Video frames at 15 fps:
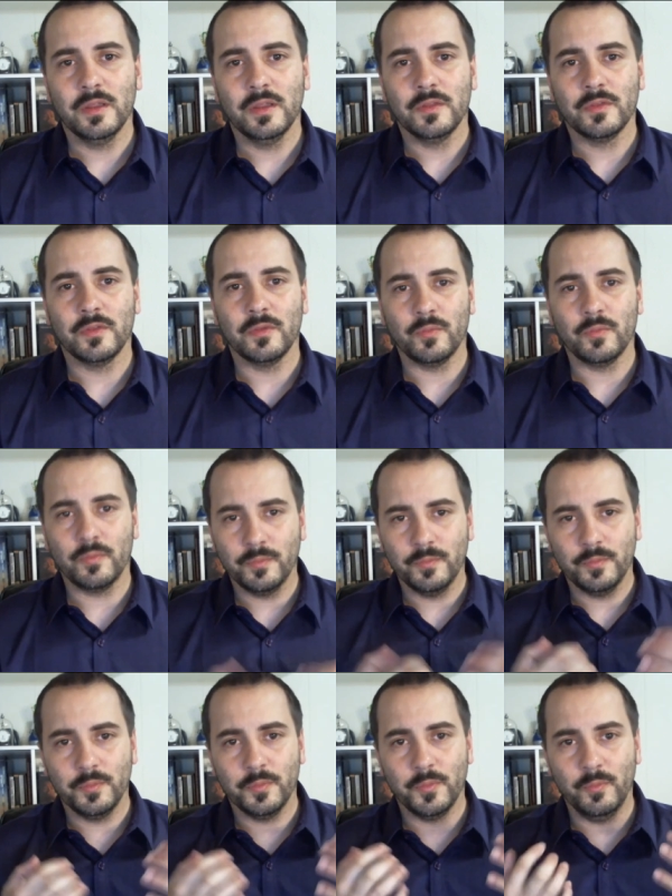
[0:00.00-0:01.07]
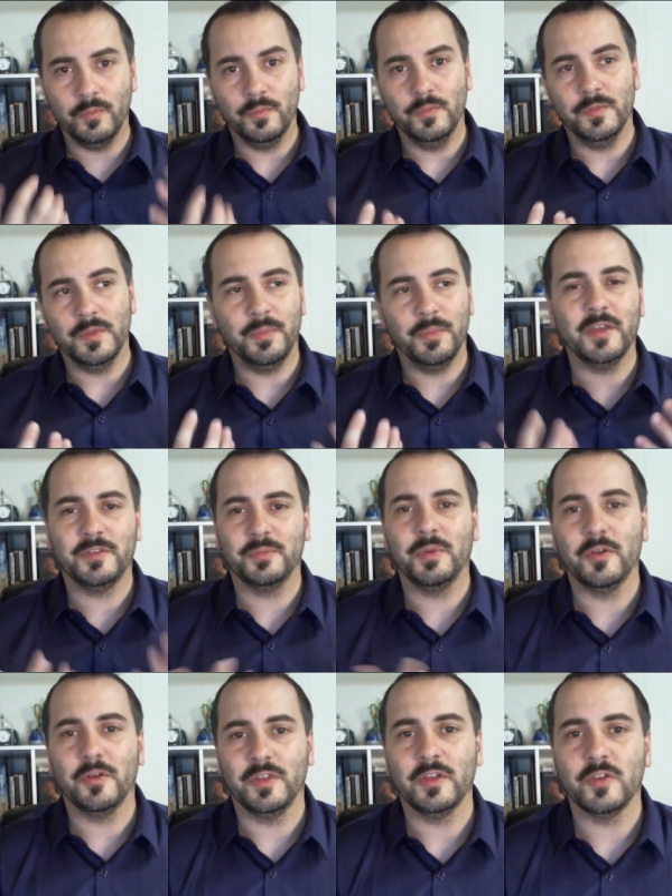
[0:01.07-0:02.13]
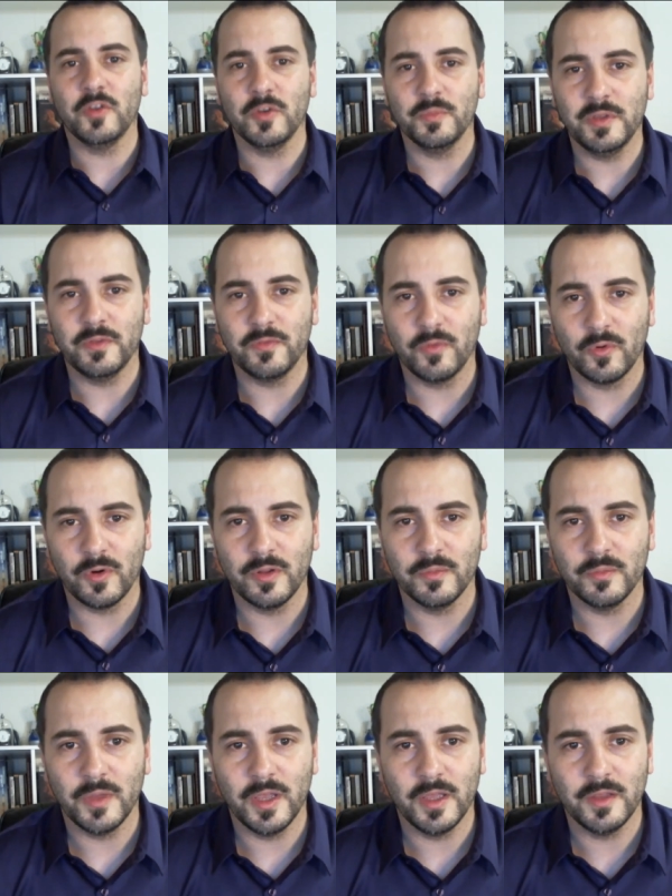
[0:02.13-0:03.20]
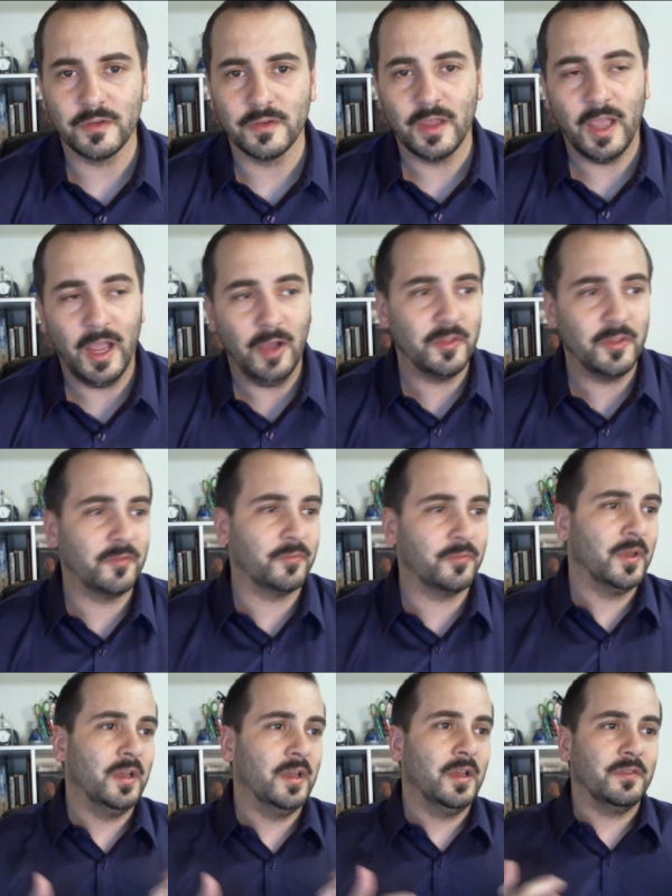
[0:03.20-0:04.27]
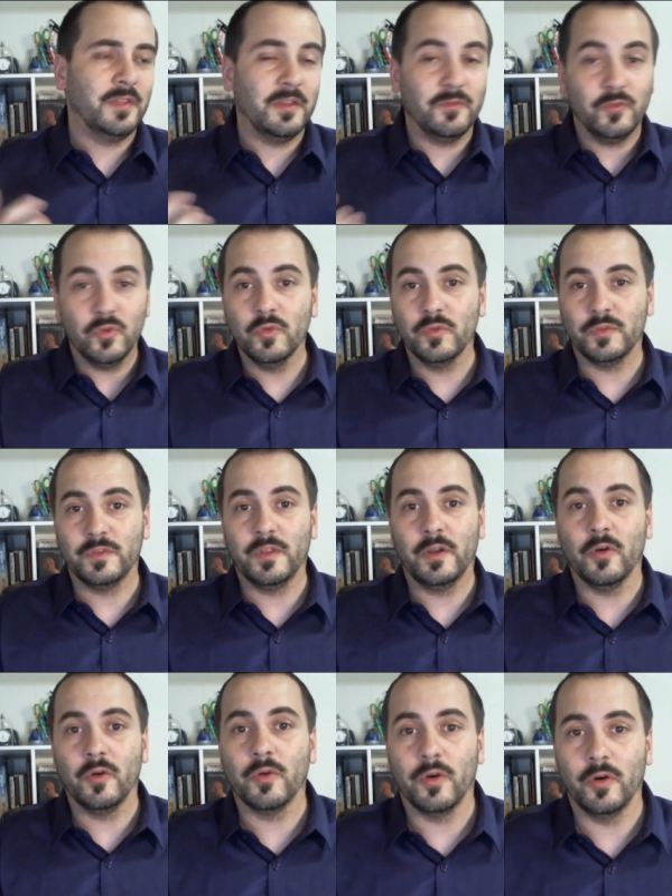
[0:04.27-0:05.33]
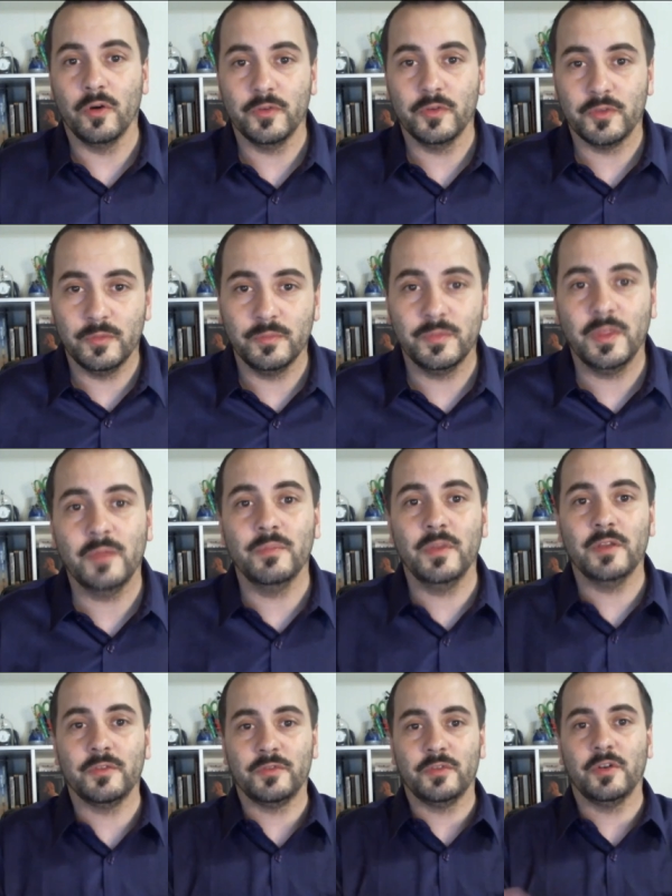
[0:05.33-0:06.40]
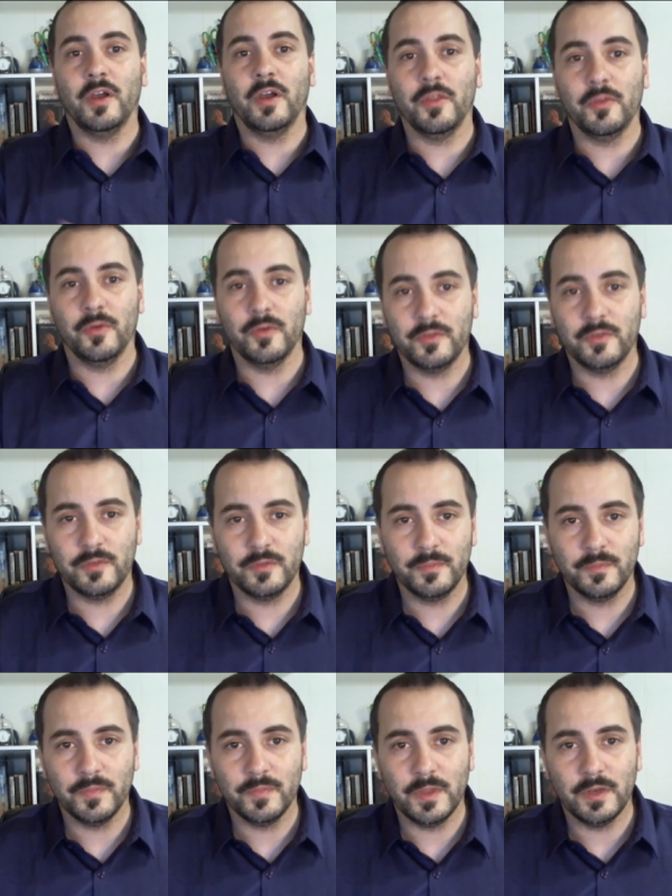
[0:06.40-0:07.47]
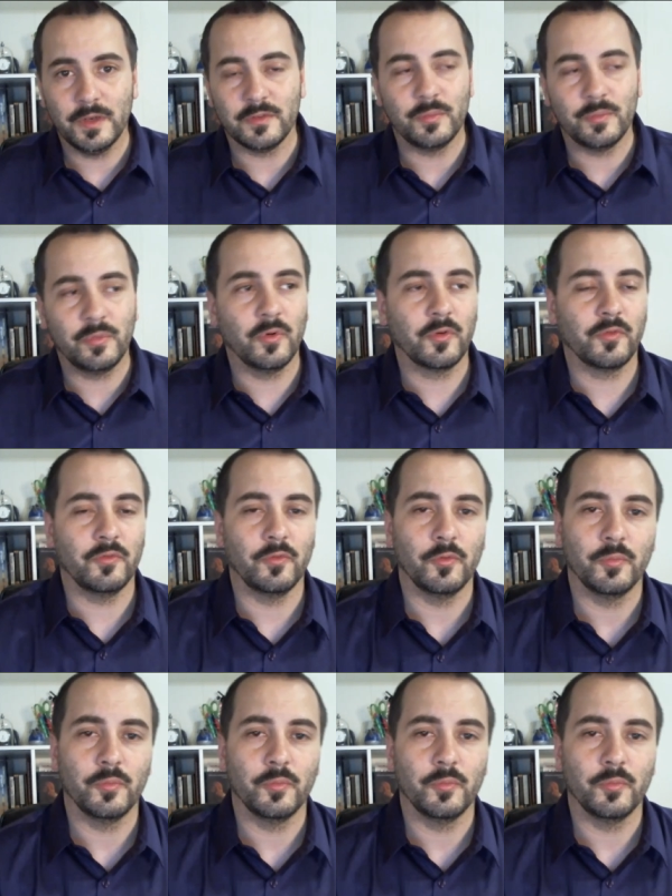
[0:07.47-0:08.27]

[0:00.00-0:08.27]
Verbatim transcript: the the best parents they could be for him and how they've they've used their own hurt to then minister to others in a support group.